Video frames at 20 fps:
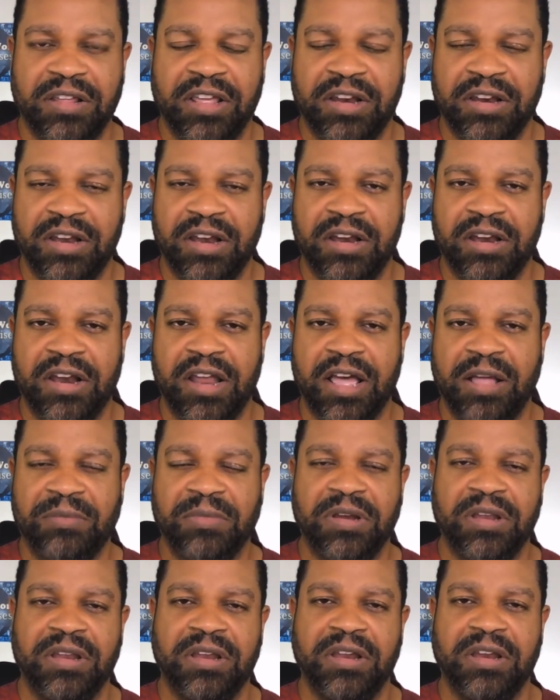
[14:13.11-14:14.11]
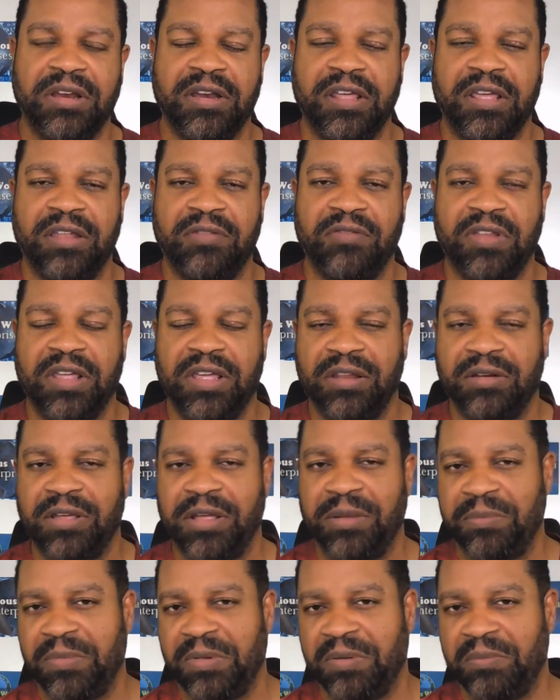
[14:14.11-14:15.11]
and not and, and,
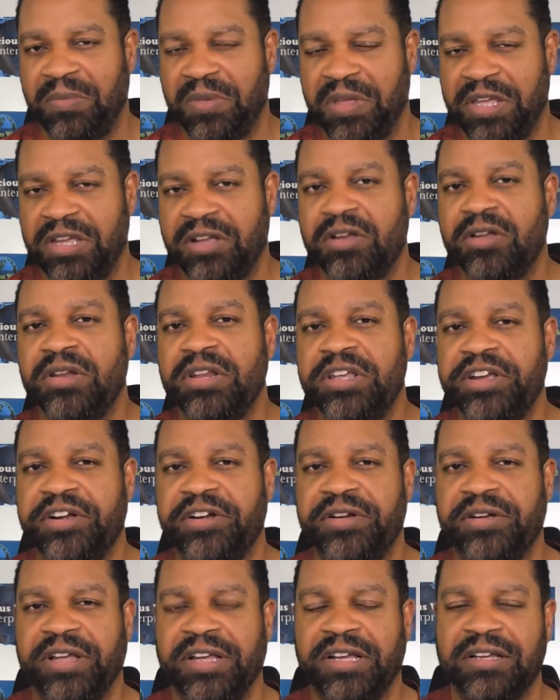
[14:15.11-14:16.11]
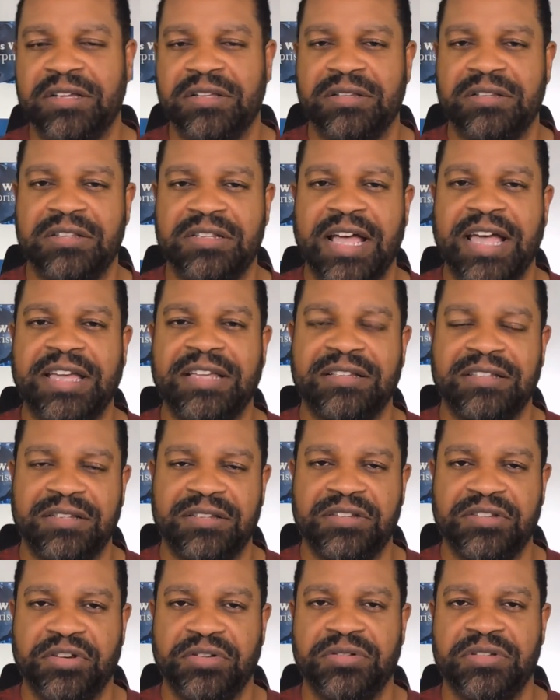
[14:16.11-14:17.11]
and being clear and concise
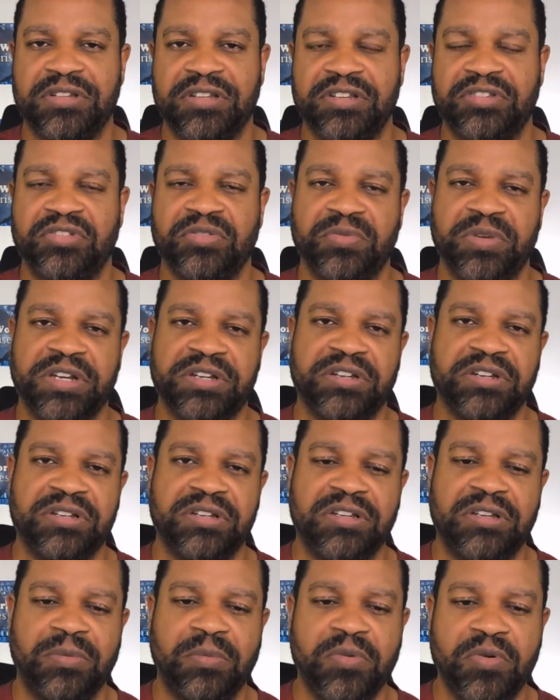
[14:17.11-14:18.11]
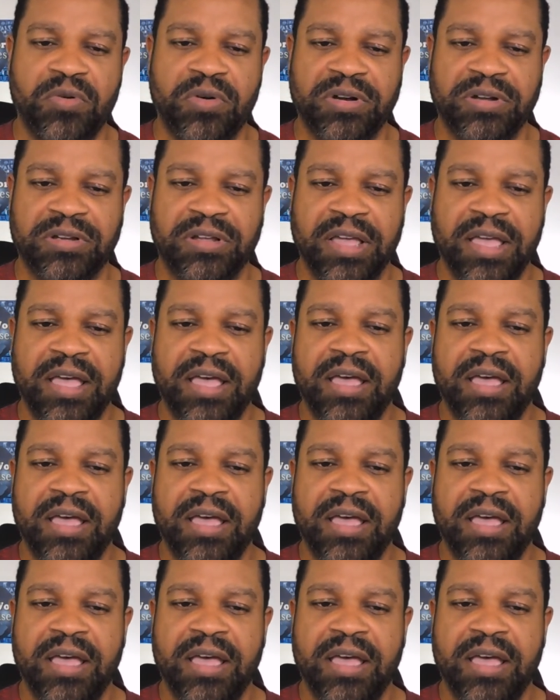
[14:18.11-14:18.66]
in certain situations is important.